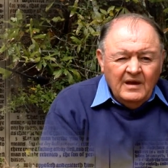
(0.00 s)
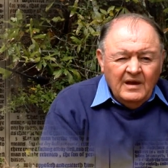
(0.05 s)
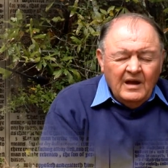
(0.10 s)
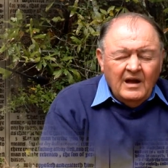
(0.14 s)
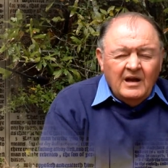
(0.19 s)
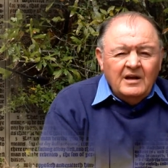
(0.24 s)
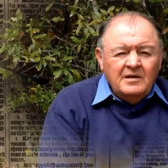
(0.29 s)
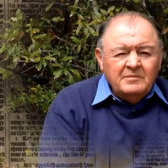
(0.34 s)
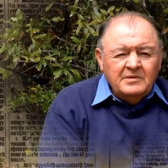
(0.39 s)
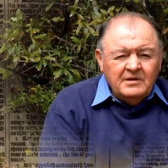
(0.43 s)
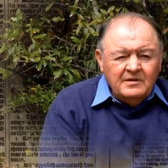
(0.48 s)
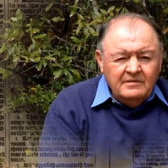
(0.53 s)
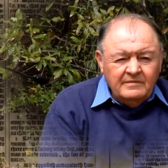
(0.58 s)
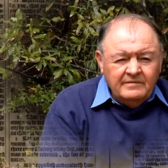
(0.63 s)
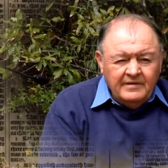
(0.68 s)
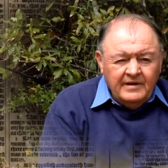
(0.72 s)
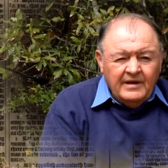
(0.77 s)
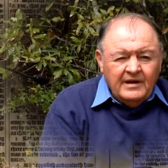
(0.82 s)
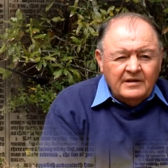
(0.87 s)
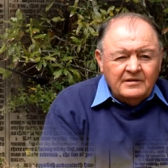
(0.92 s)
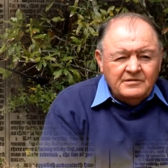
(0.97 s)
I'm
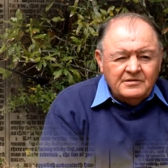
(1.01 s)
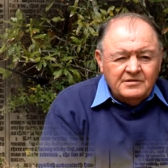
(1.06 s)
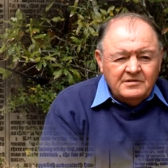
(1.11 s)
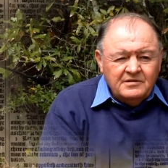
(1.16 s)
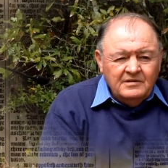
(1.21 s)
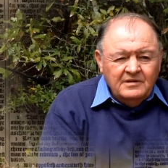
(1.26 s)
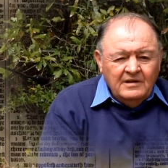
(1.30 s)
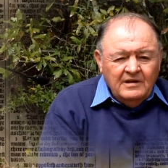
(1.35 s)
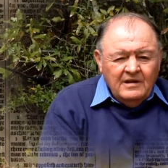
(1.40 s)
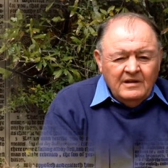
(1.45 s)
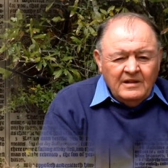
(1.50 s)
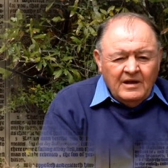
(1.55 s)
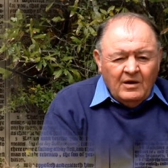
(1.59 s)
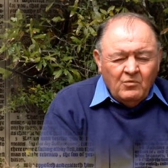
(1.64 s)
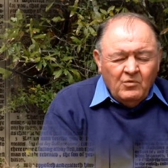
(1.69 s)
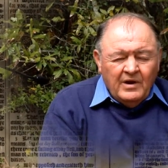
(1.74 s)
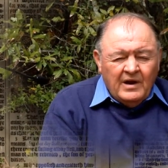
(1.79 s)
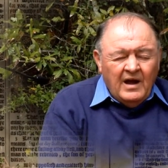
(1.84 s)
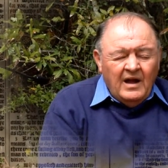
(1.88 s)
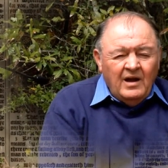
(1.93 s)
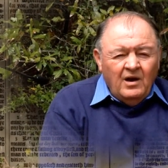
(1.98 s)
convinced that
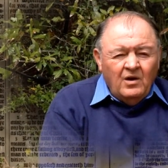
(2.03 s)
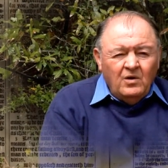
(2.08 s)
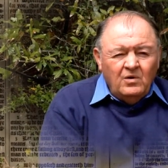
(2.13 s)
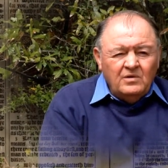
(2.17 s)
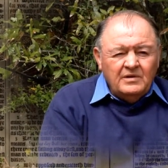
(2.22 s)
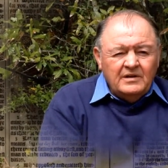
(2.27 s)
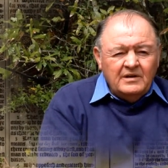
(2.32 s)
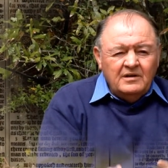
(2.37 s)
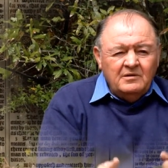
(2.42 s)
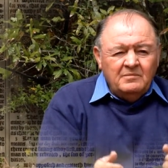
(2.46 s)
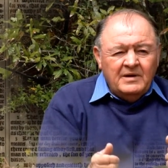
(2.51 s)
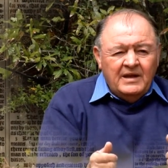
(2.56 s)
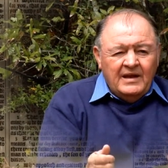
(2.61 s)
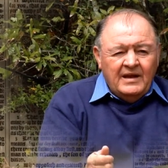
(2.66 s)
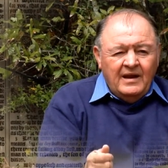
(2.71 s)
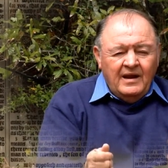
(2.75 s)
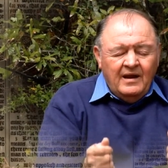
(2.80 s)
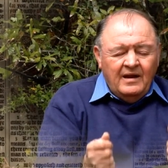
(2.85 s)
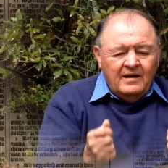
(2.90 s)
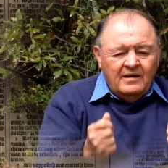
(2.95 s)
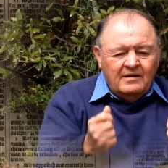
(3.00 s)
when I hold it in my
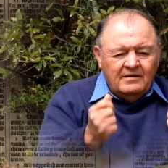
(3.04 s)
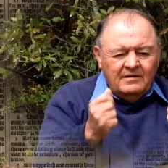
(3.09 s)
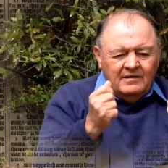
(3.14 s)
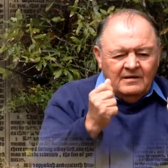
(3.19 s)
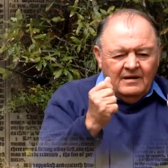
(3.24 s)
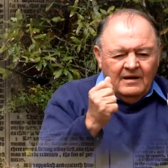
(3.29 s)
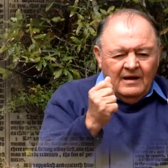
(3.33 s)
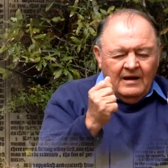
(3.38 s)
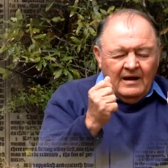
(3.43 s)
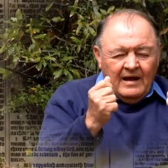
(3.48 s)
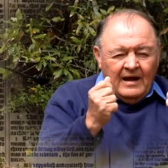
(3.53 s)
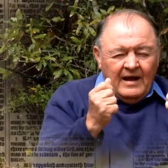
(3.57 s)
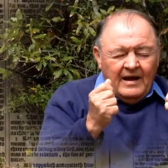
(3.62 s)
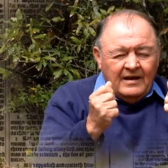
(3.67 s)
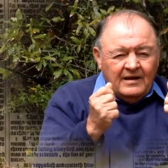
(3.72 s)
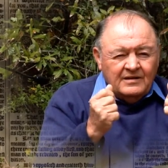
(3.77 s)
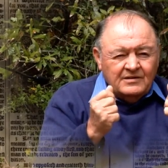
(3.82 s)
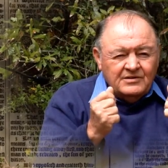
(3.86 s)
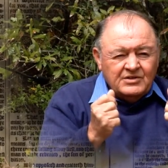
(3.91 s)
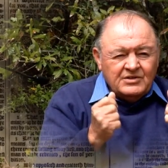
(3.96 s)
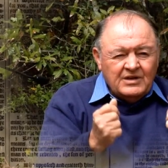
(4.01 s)
hand, I
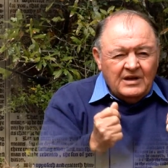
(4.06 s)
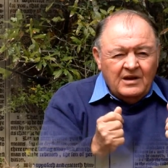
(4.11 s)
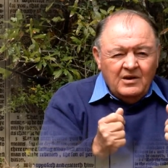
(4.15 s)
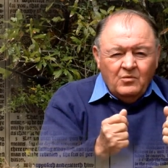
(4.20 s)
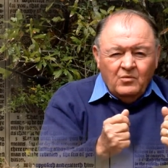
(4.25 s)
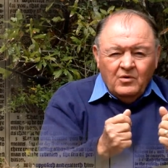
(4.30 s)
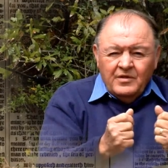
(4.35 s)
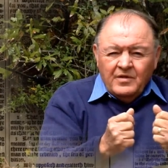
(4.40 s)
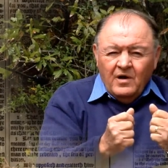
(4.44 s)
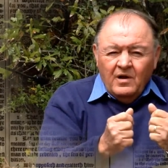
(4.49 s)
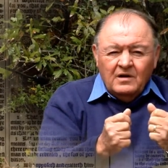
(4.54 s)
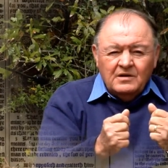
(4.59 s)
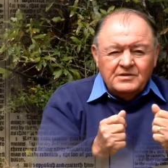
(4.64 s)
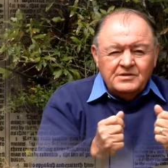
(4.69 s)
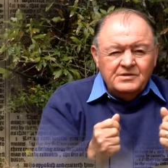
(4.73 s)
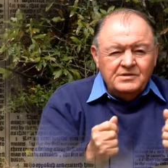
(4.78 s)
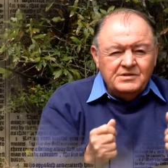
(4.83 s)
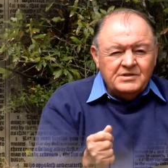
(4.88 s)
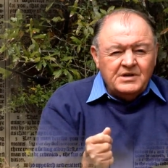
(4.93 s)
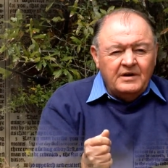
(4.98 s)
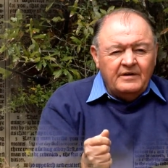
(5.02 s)
can say with all
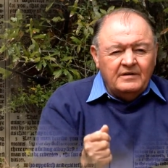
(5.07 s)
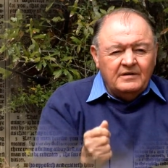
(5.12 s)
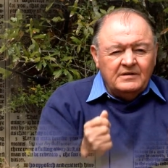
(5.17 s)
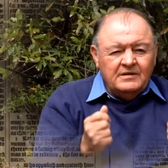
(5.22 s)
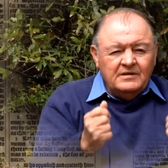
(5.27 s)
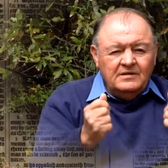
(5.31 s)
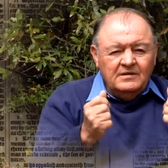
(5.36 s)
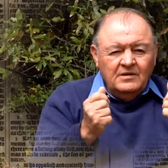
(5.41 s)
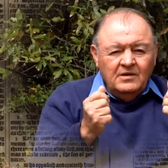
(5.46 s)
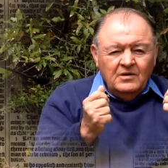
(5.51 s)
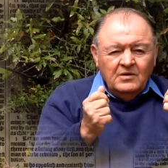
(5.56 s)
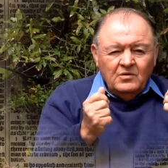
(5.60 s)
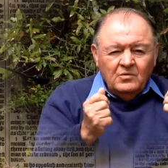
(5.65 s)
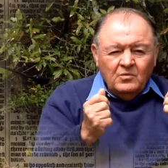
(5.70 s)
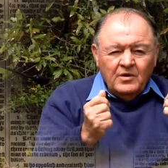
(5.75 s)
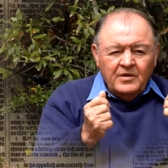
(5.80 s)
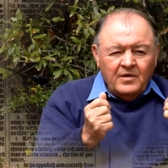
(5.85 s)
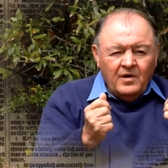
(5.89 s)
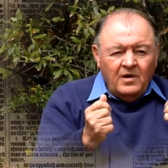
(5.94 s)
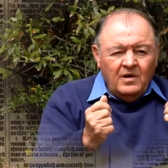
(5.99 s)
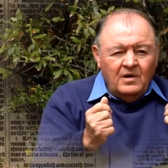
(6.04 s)
sincerity,
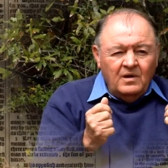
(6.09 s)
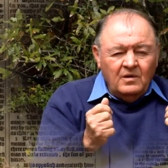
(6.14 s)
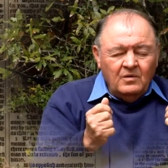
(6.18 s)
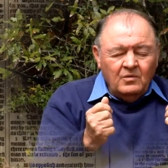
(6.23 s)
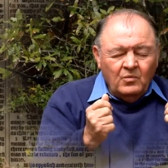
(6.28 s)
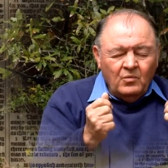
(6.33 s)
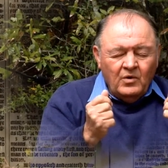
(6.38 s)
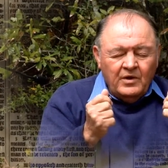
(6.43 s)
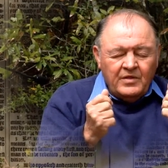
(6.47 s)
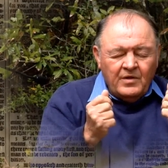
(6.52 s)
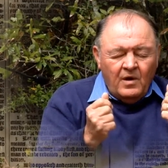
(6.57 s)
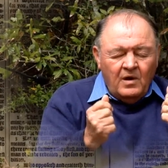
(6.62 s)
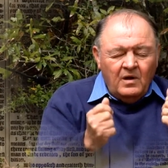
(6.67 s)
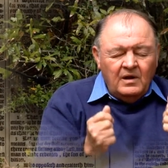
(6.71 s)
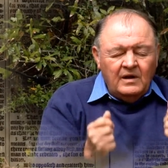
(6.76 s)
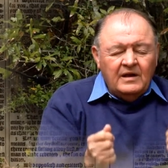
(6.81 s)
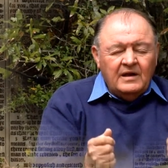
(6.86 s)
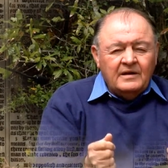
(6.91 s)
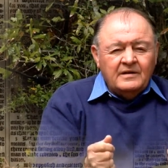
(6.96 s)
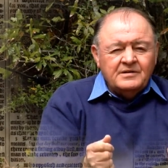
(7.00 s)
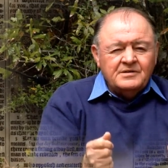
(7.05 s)
with all
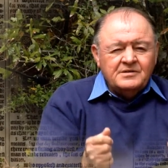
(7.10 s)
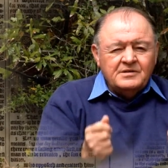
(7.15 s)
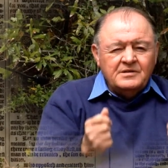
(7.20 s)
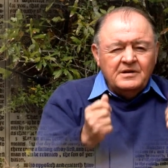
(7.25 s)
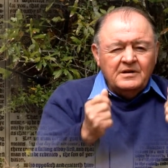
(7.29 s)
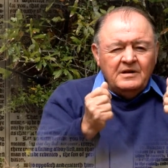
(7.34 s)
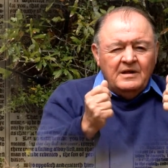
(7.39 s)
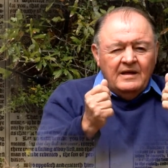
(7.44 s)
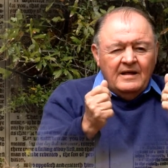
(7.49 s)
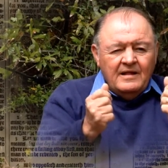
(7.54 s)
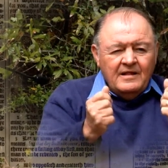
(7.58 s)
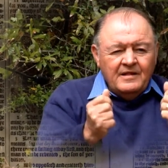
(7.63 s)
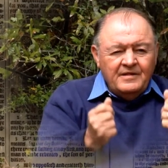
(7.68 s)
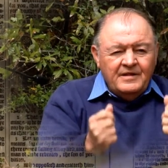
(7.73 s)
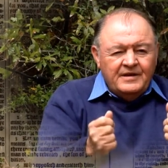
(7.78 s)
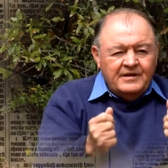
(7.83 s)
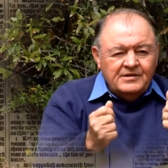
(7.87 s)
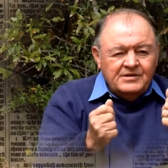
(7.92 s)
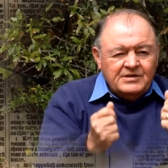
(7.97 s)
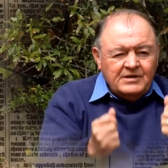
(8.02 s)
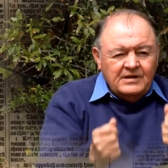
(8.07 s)
honesty,
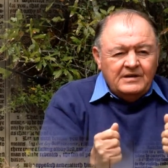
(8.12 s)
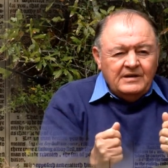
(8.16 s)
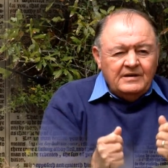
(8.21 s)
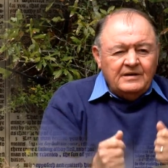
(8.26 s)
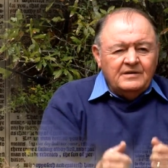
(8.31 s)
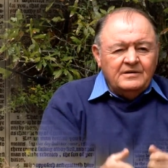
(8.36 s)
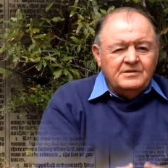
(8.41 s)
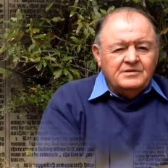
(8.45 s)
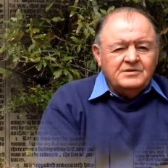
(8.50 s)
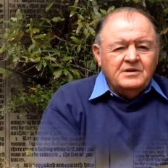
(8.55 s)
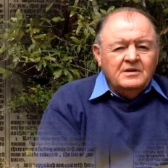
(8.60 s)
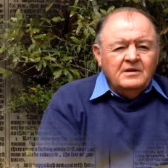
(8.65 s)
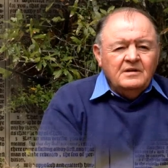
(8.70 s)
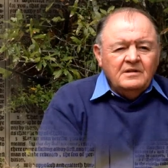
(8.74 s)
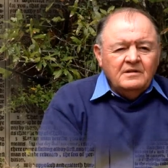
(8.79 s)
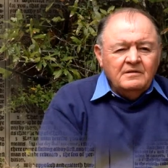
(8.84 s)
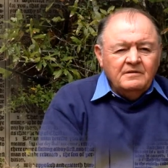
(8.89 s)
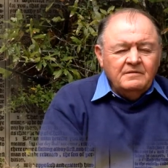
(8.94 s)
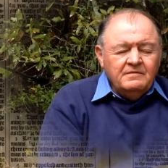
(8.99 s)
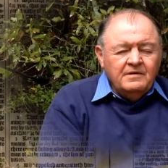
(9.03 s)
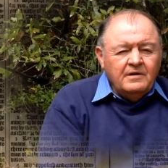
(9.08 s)
this is
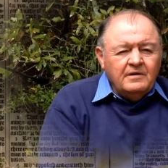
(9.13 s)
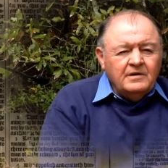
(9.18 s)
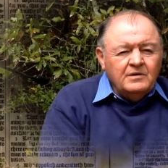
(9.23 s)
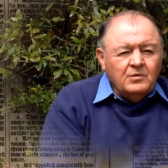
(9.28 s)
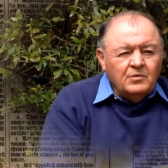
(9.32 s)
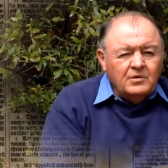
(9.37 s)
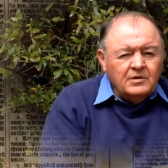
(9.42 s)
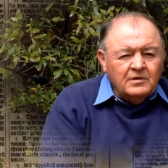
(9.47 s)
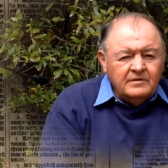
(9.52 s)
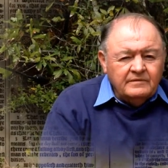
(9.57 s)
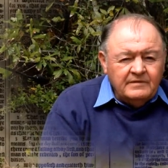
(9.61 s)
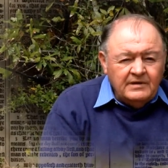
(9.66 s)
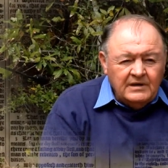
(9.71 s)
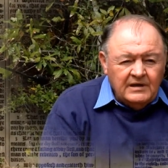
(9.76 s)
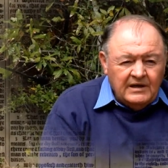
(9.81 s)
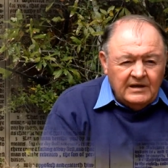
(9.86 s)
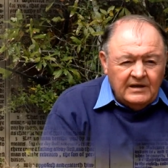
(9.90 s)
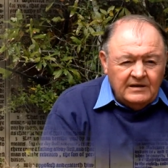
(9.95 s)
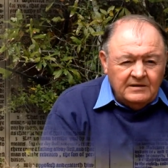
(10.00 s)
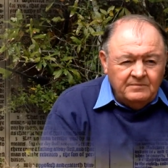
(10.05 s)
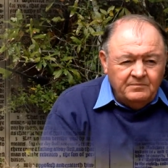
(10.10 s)
the very Word of
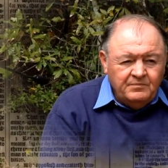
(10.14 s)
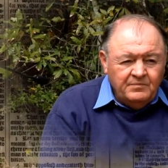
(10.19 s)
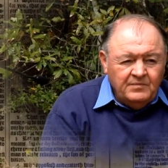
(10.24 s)
God.